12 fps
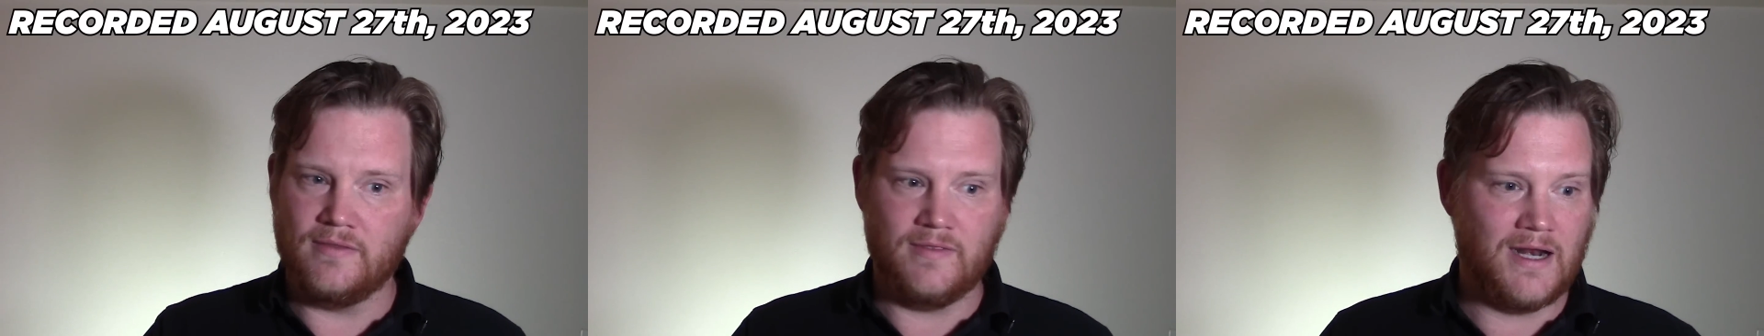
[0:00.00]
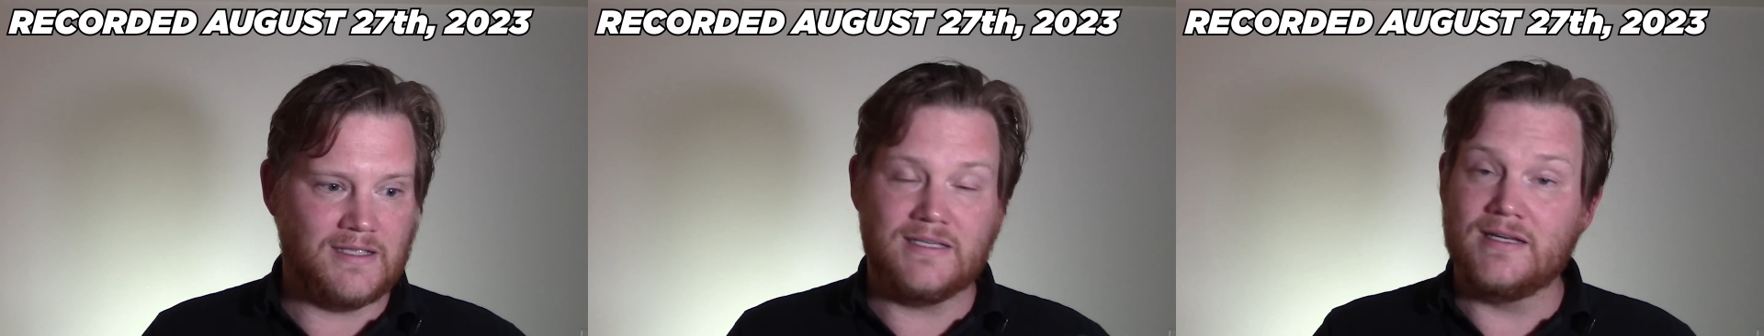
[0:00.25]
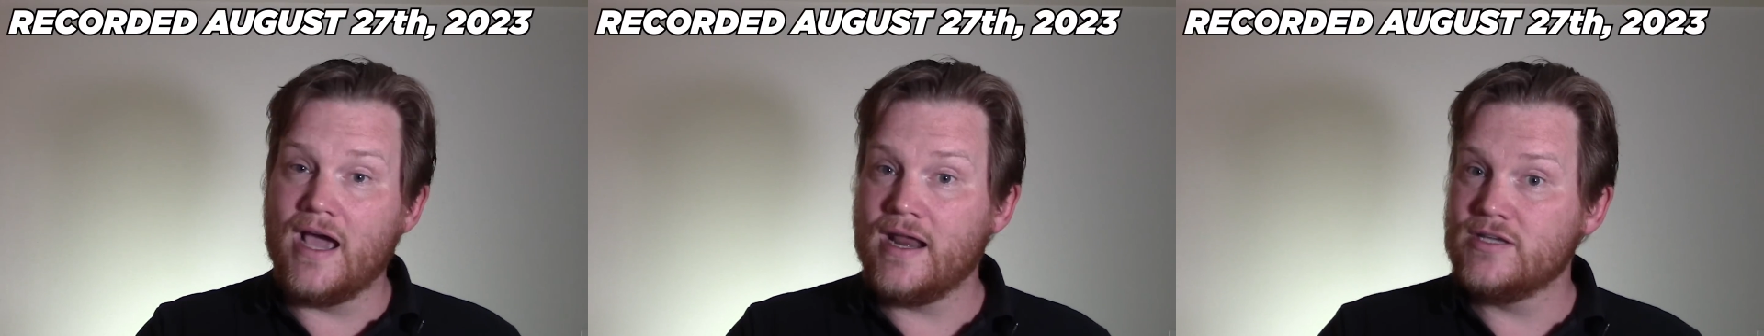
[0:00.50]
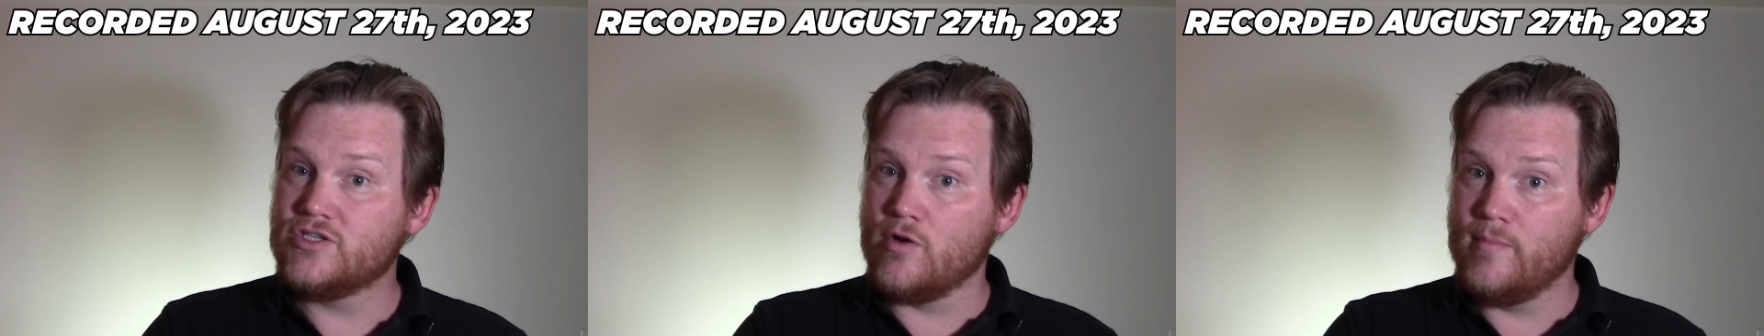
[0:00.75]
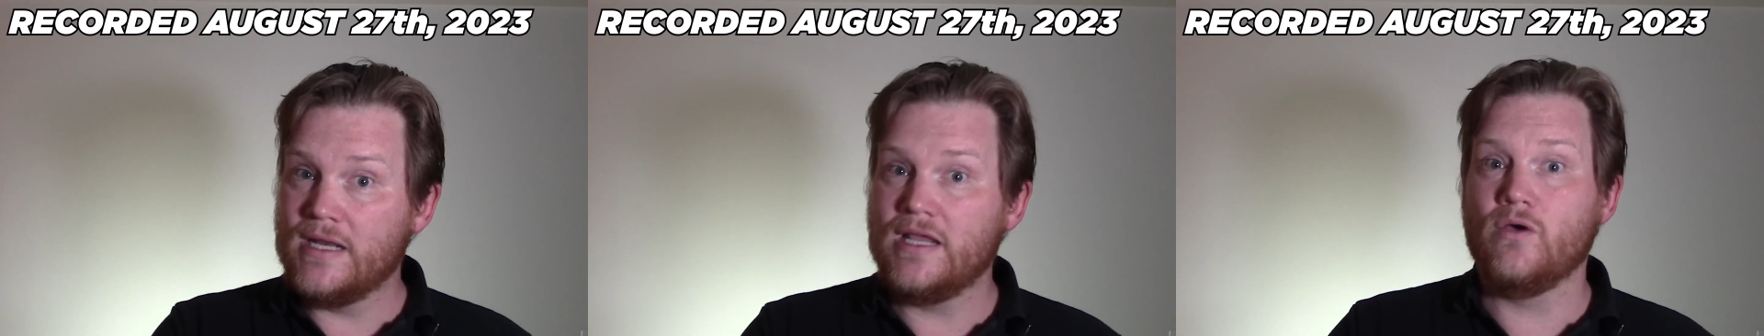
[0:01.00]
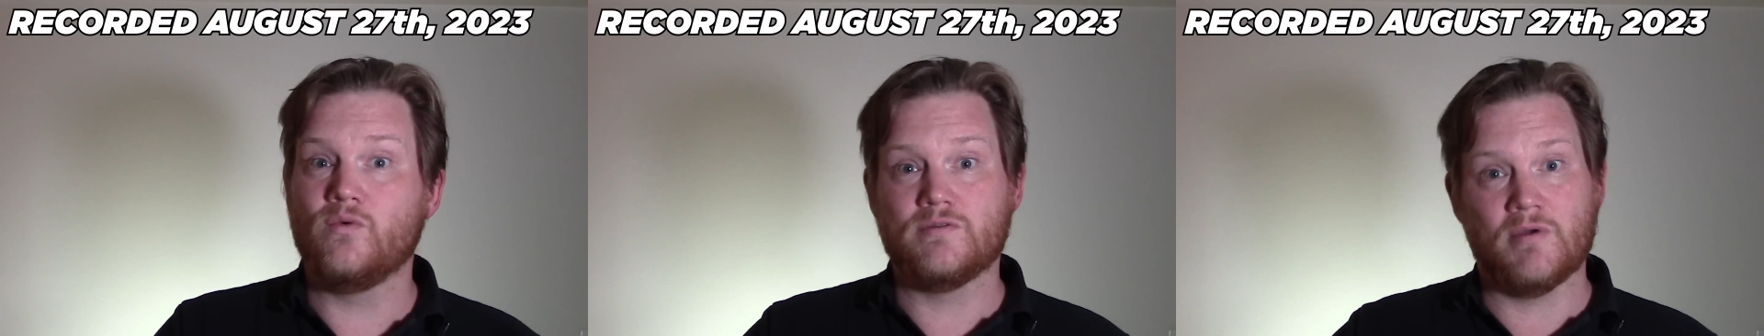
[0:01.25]
In the 1990s,
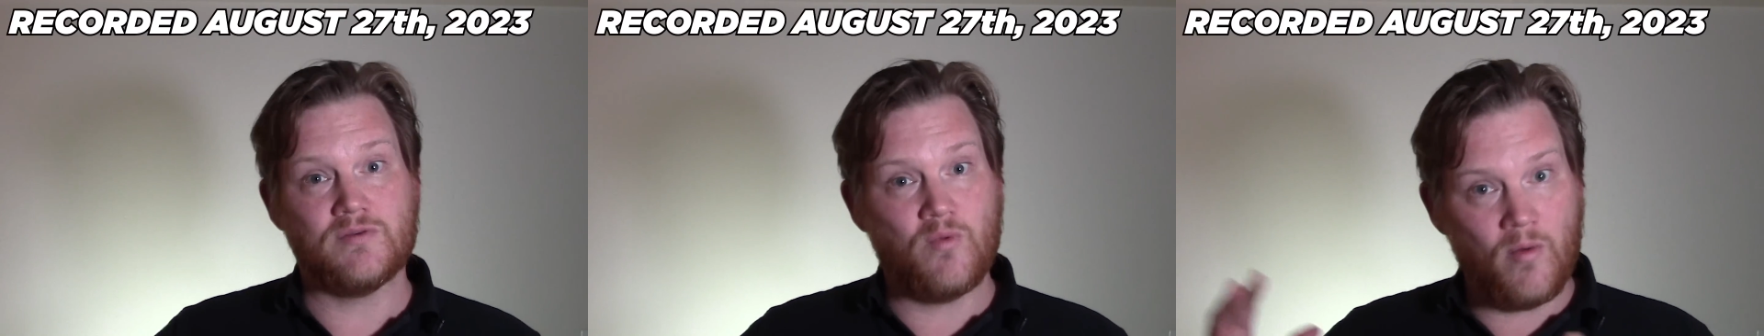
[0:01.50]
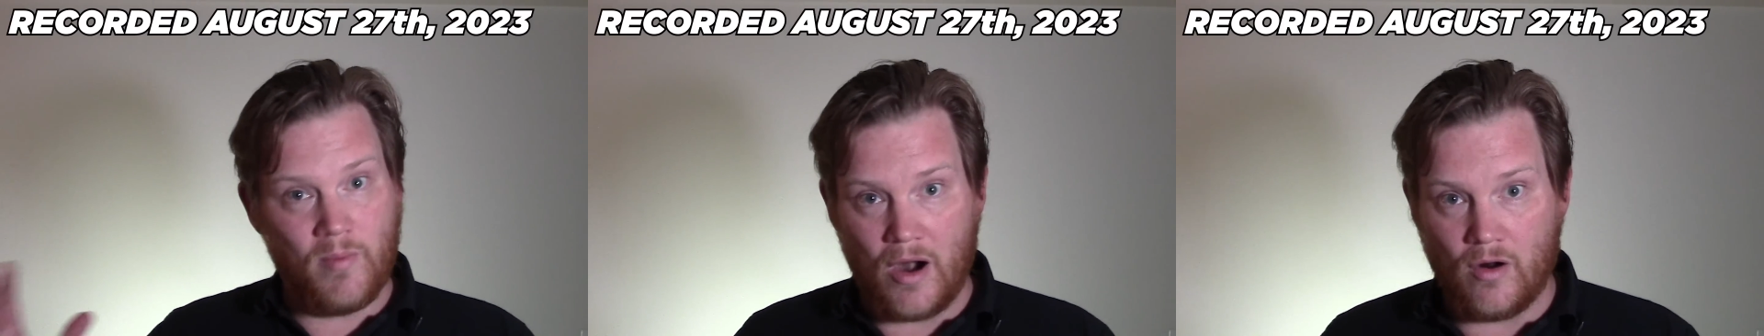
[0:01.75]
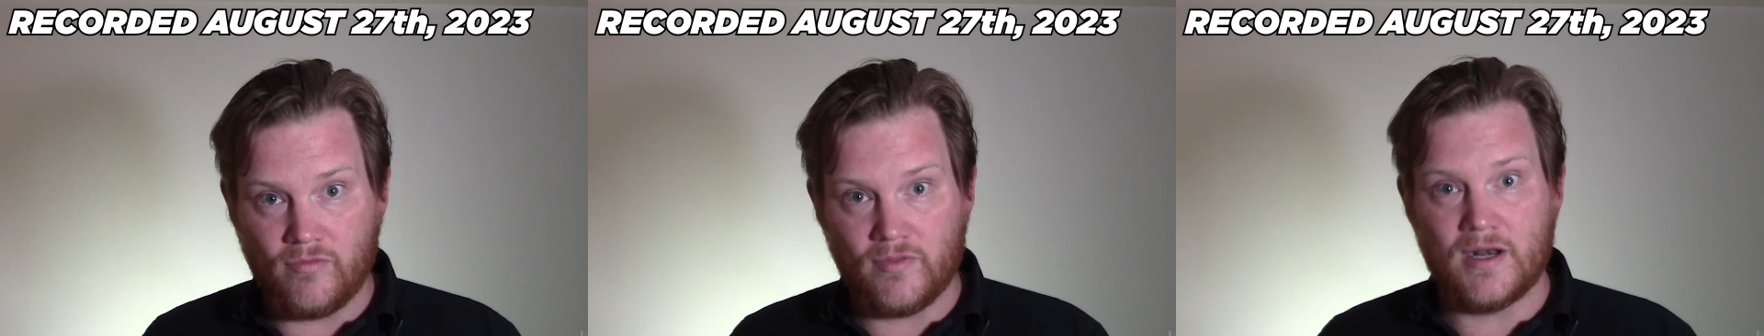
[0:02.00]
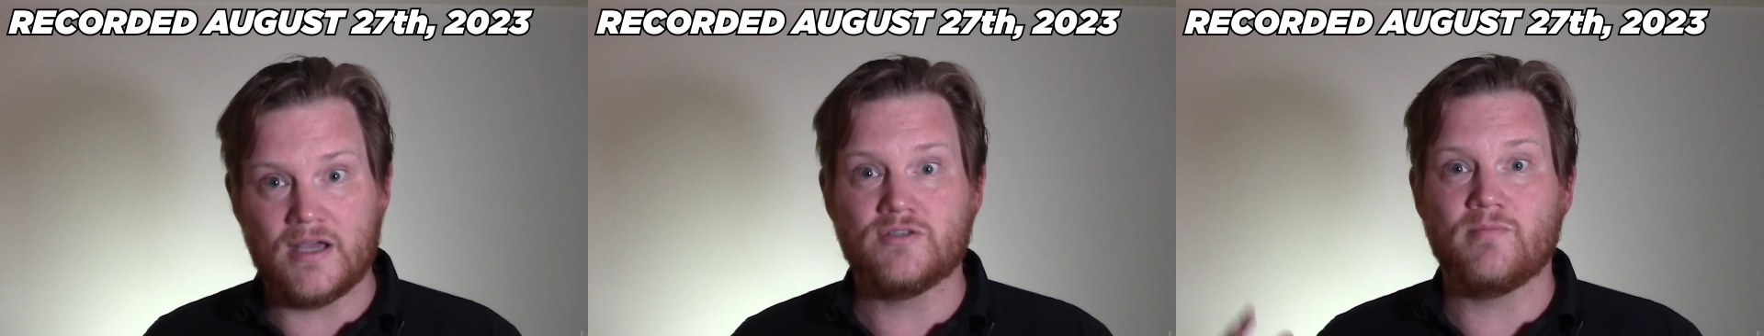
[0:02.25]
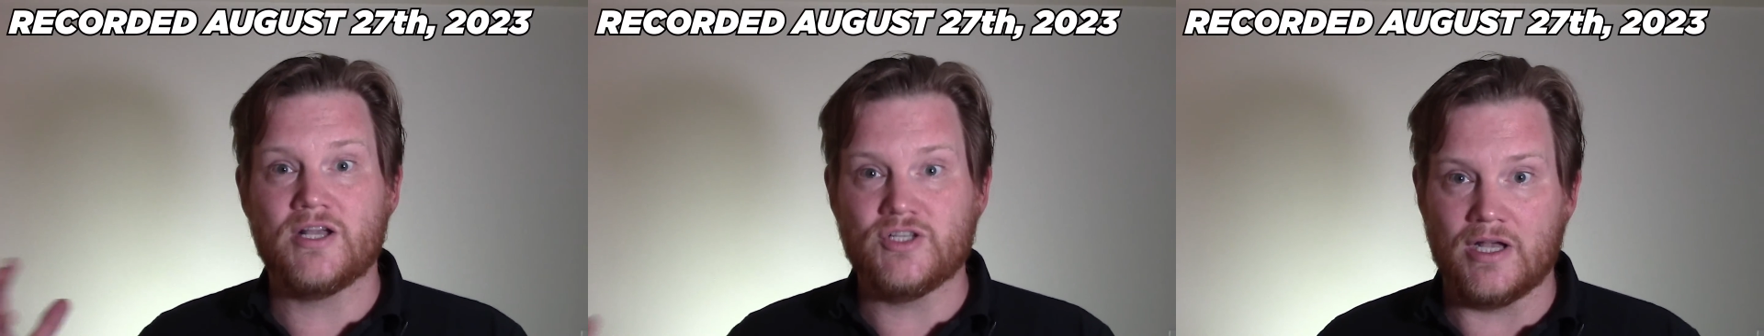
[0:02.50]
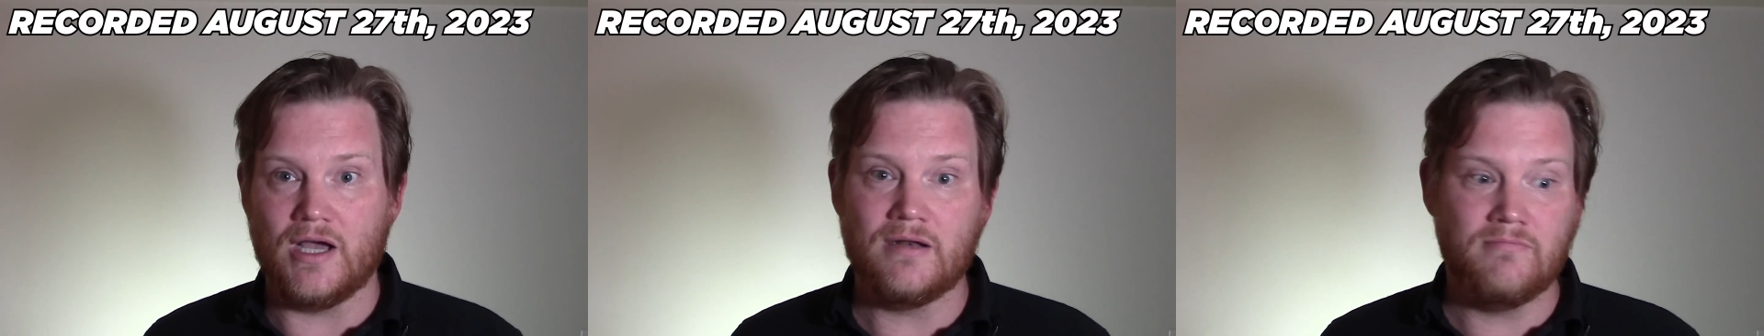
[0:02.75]
Armenia was much more powerful than
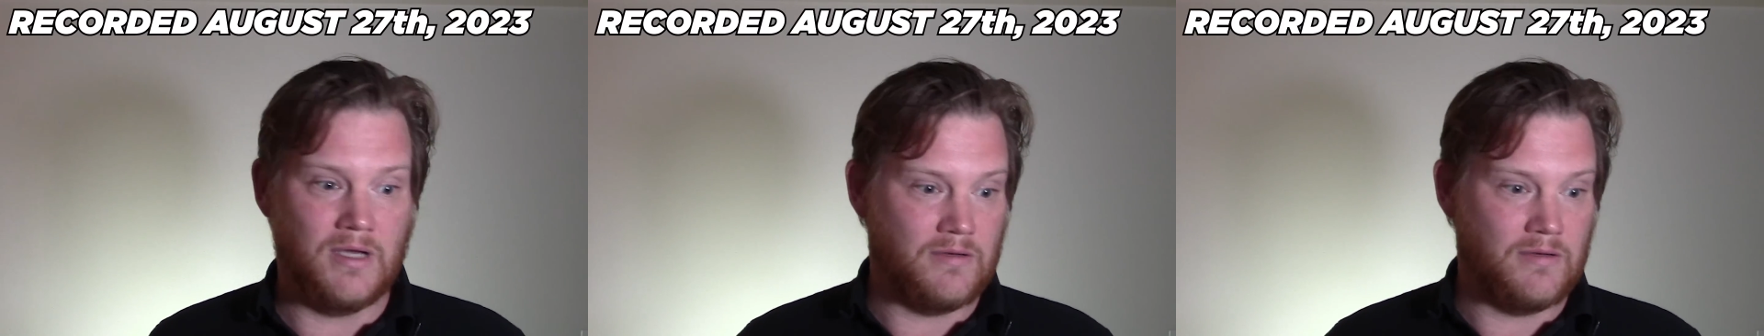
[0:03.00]
Azerbaijan,